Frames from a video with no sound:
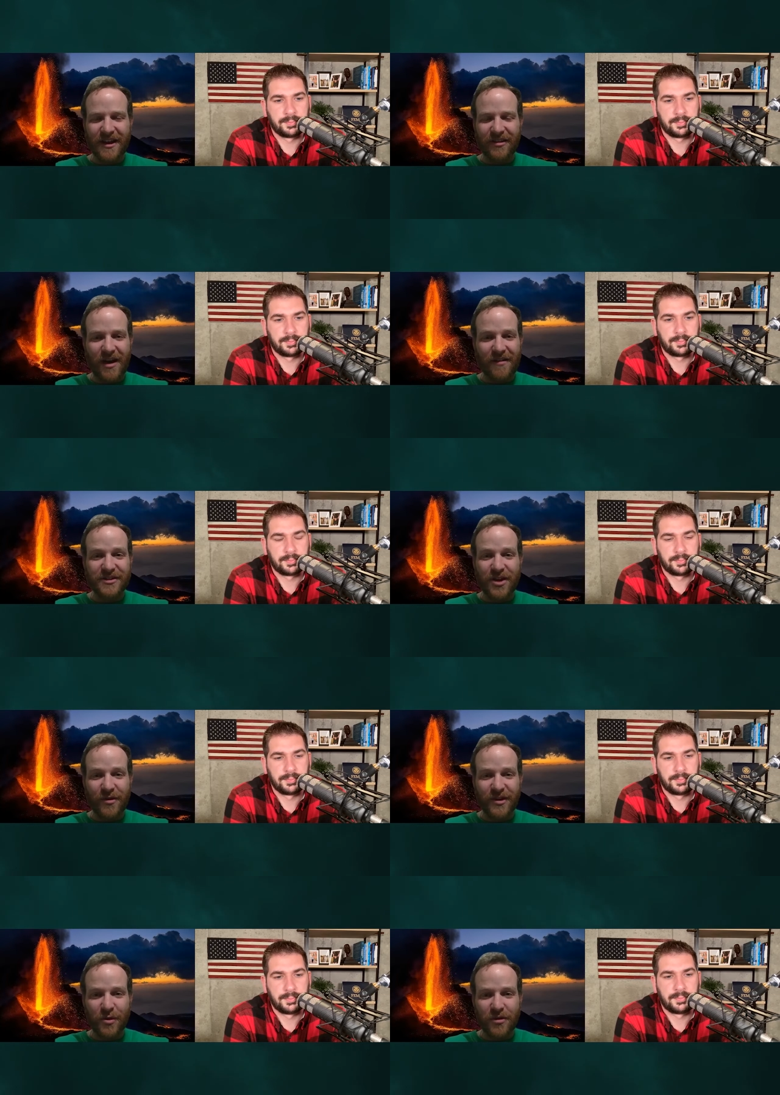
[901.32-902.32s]
Speaker 1: uh, lava is
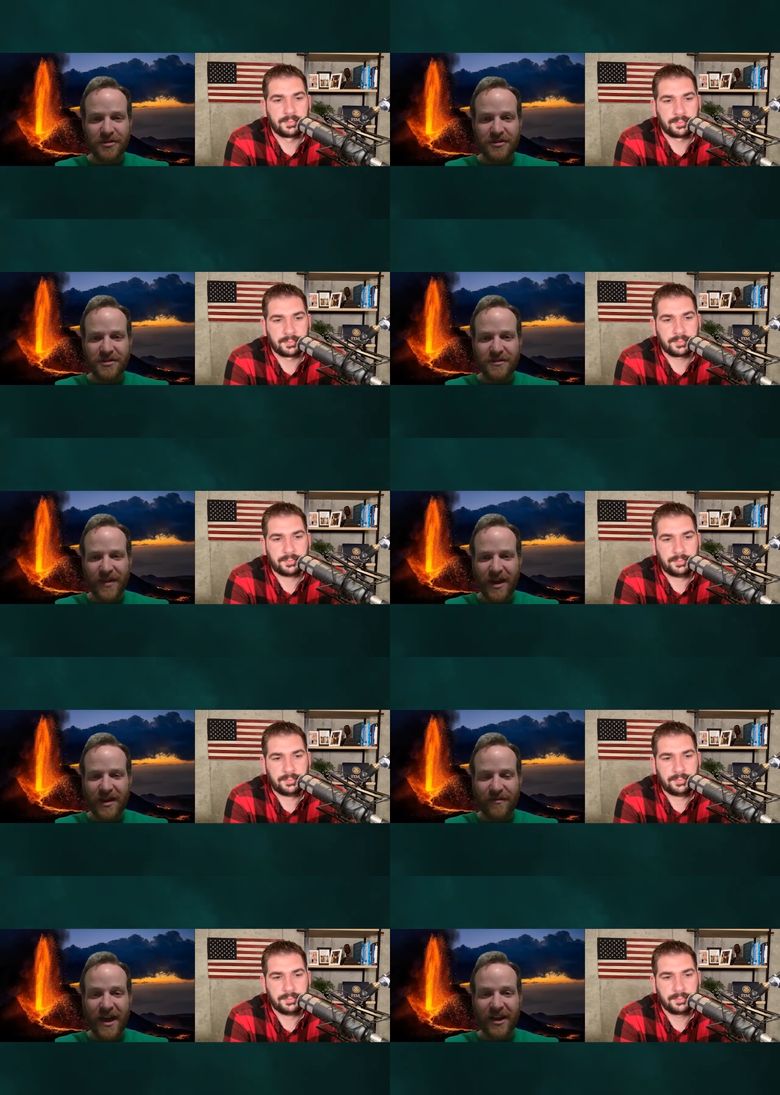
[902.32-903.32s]
going towards, uh,
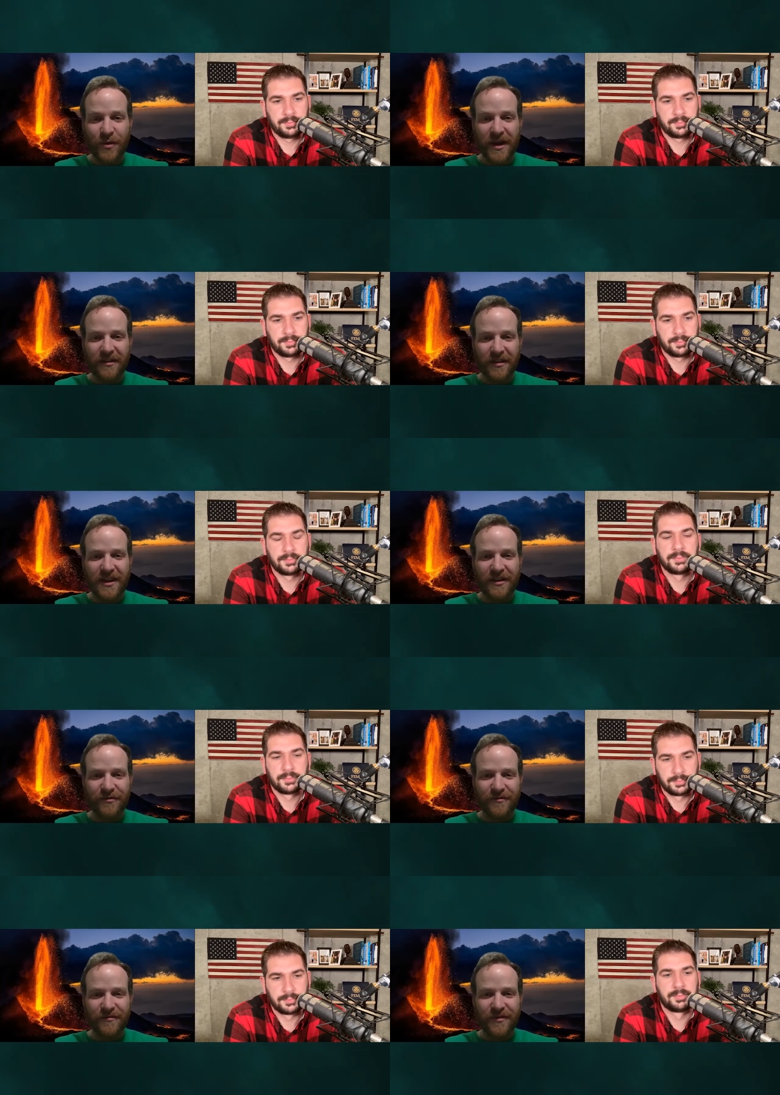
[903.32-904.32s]
evacuate, leave.
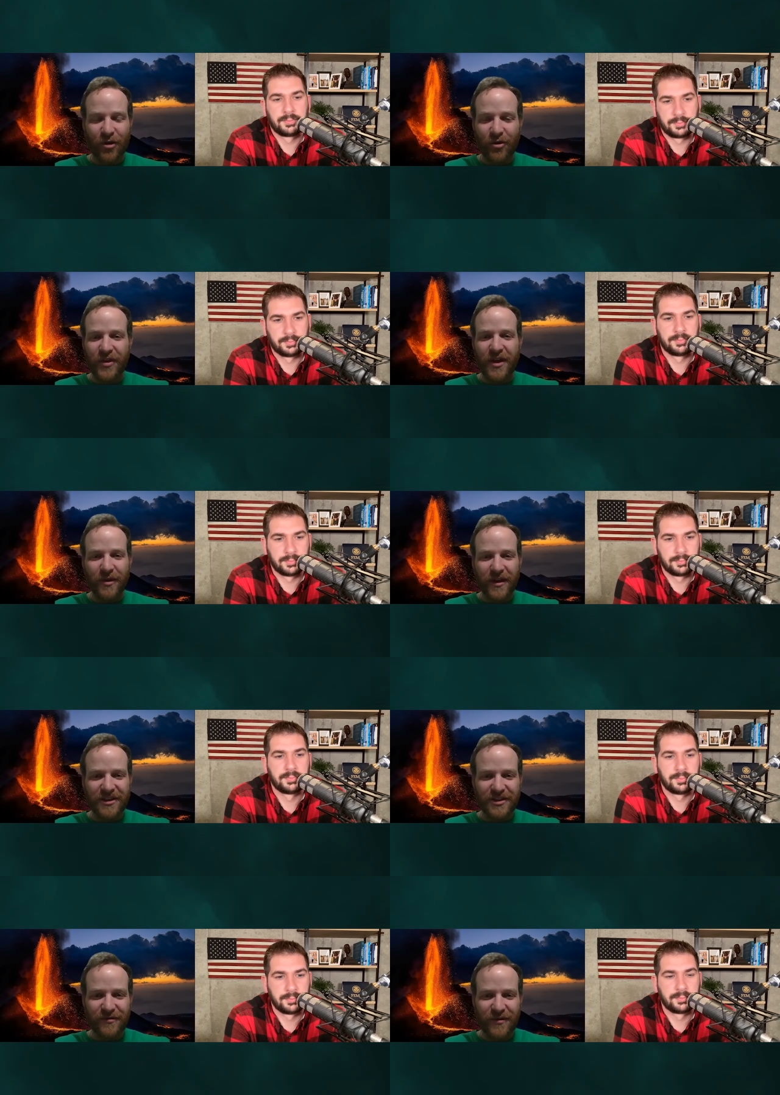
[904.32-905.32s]
The whole thing will
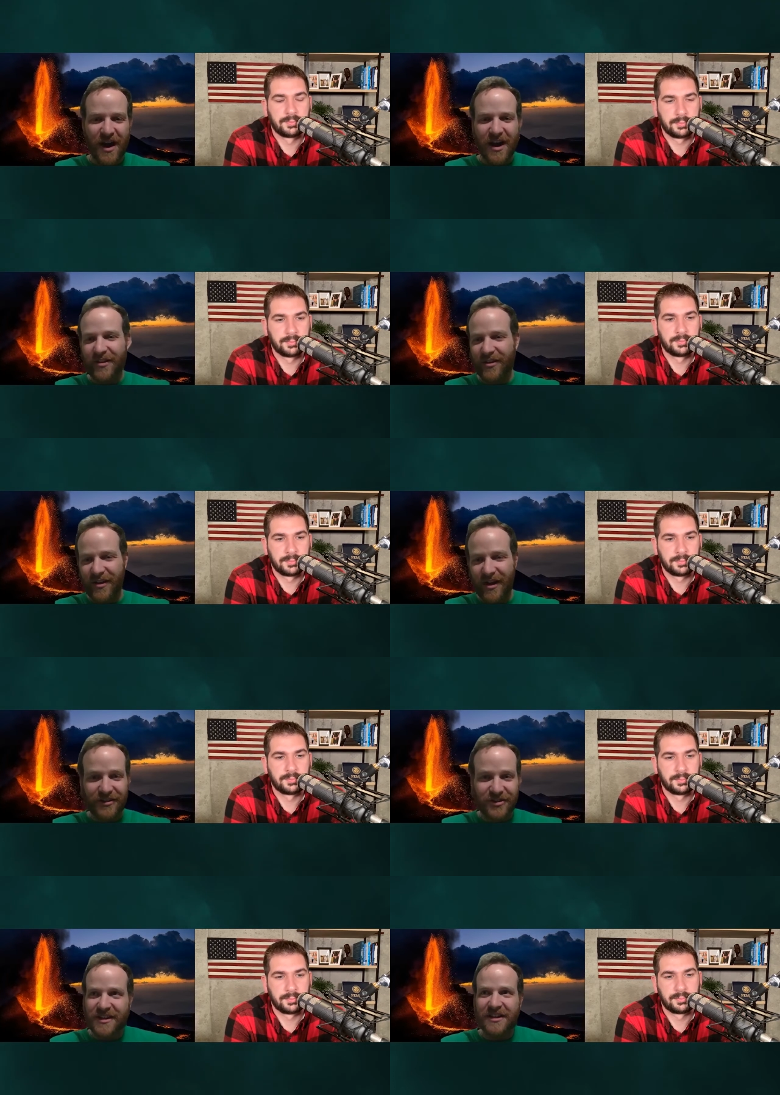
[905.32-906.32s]
catch on fire, uh,
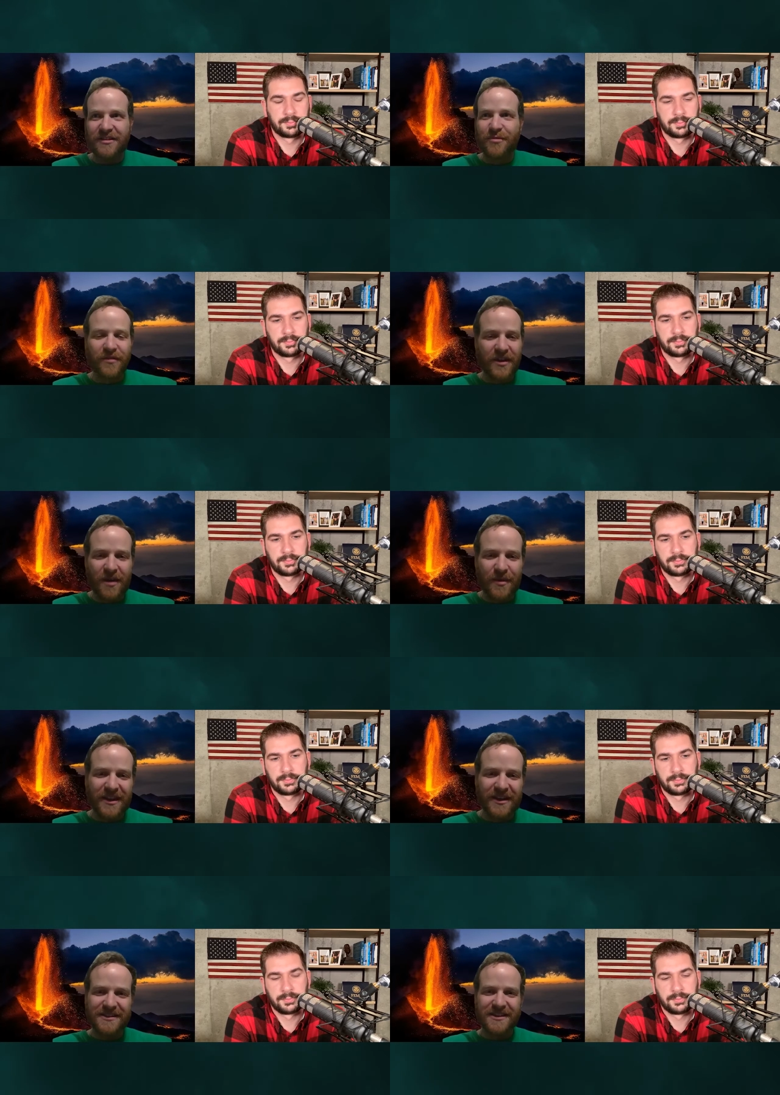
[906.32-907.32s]
just like the movie. I mean,
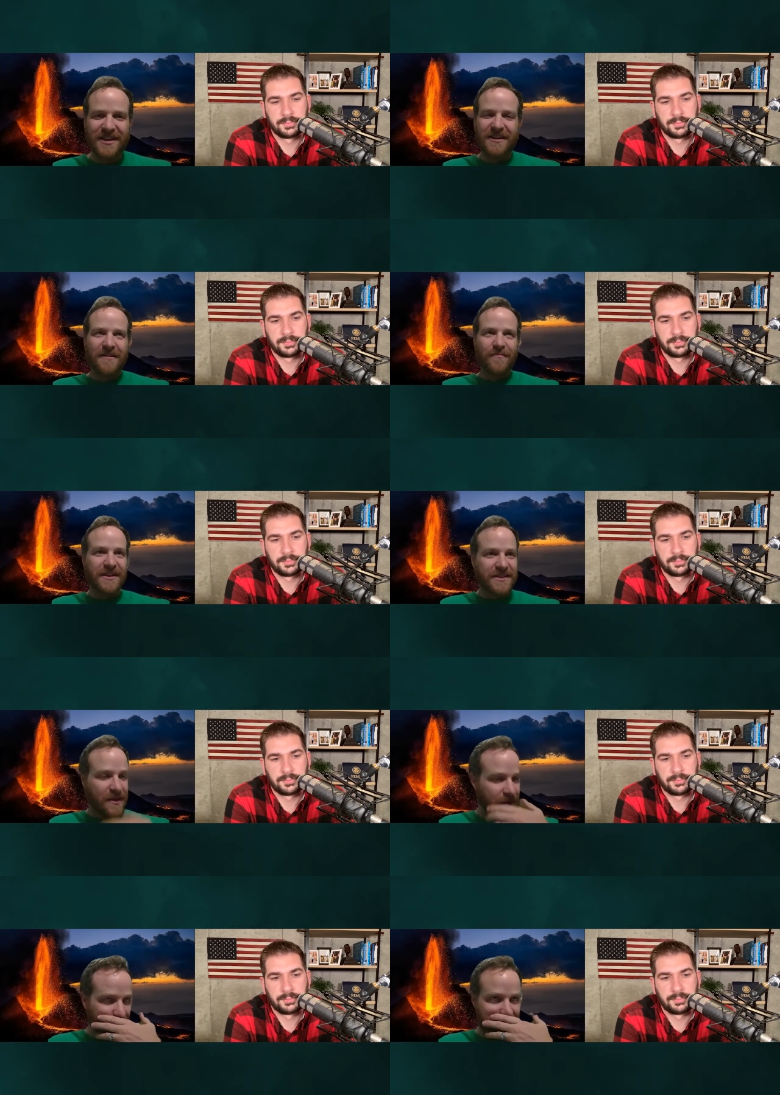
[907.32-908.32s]
it's it's
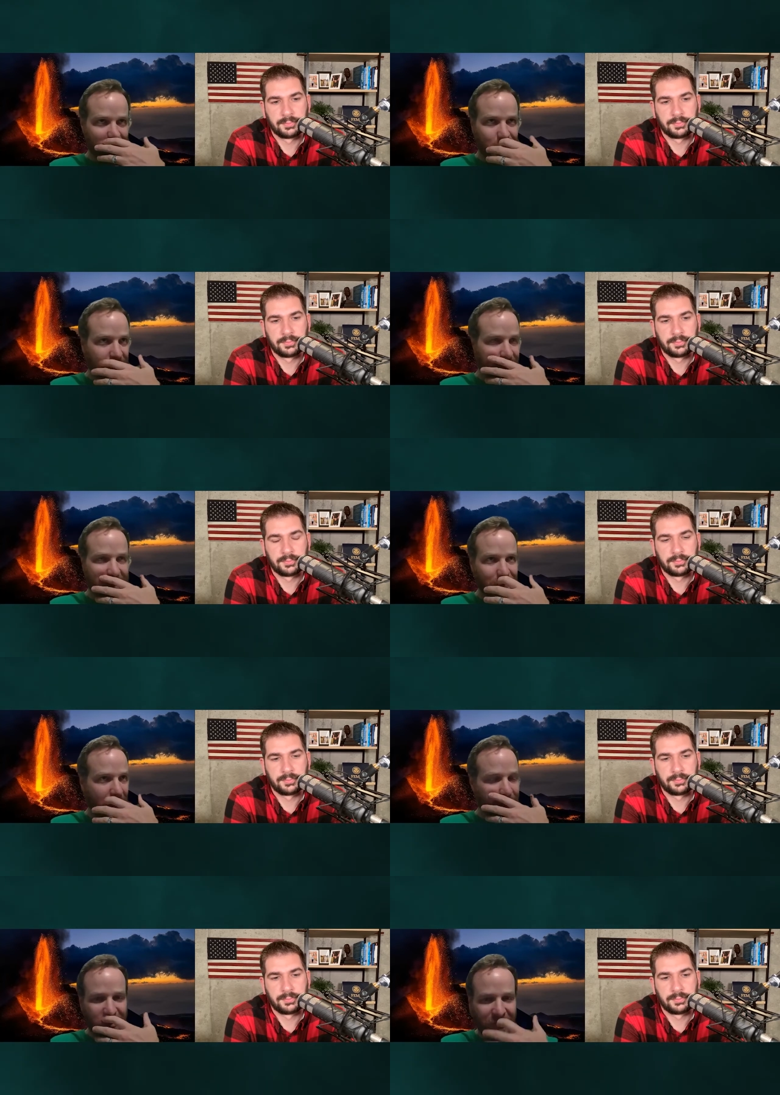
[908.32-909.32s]
it's completely
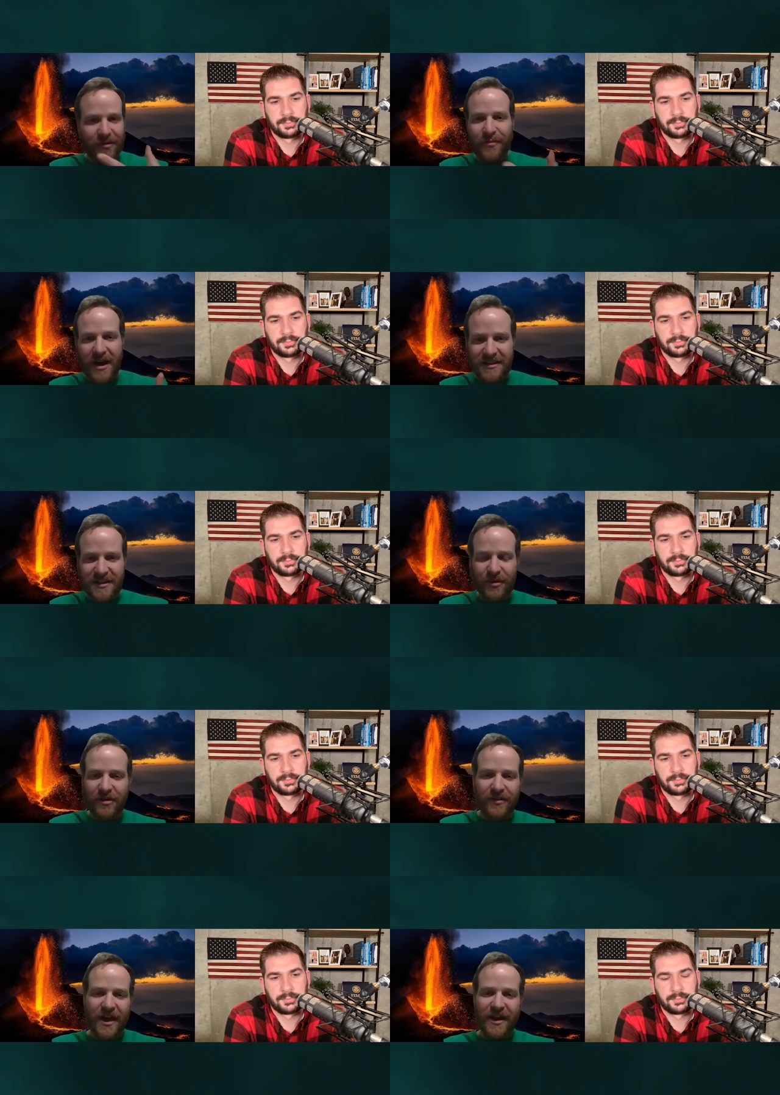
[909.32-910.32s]
improbable or
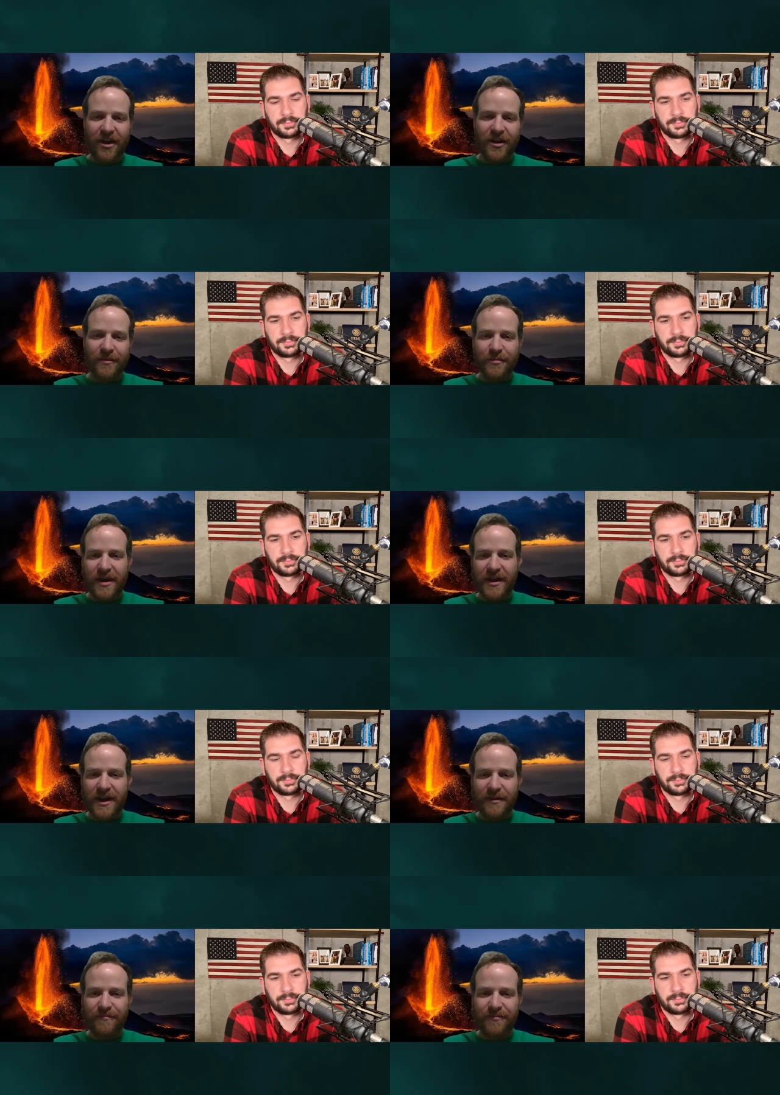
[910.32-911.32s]
impossible in that area, but
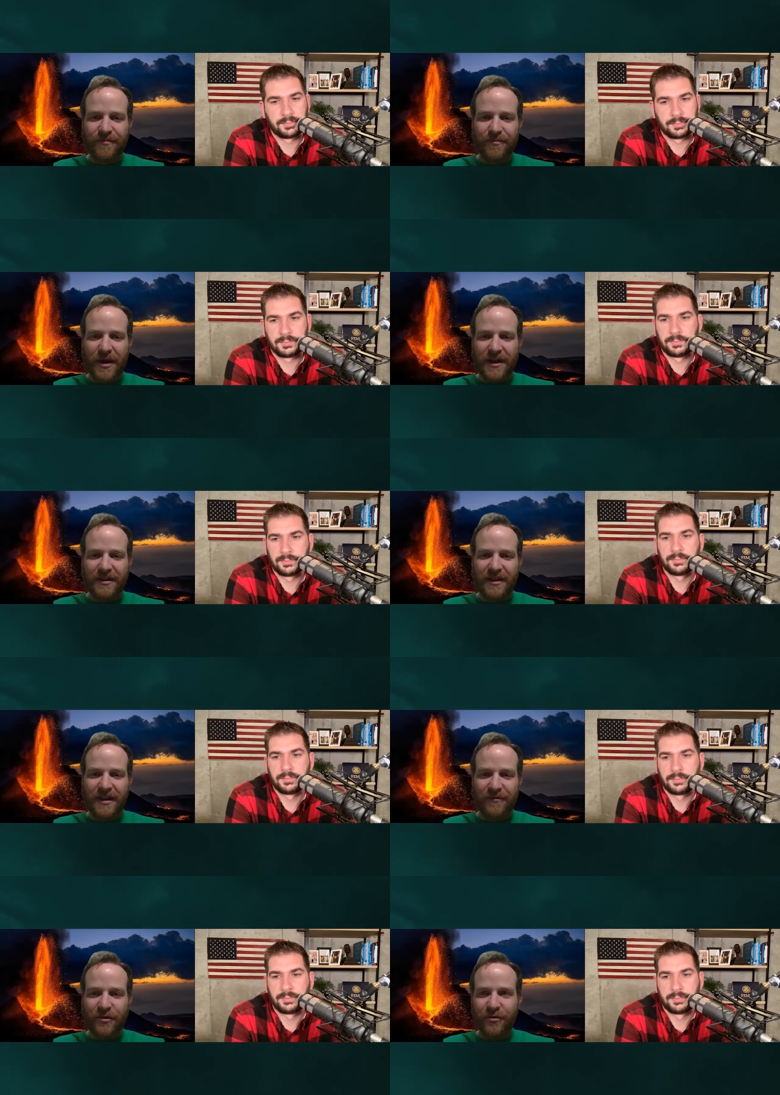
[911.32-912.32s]
uh, but
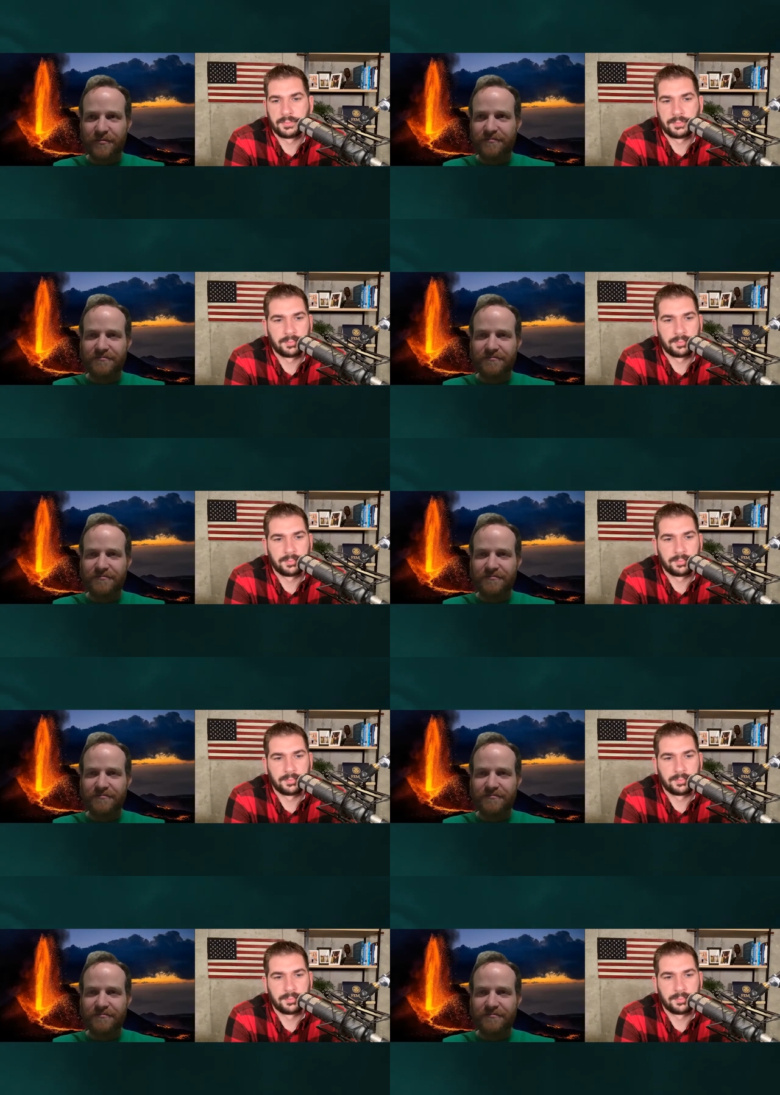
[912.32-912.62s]
if you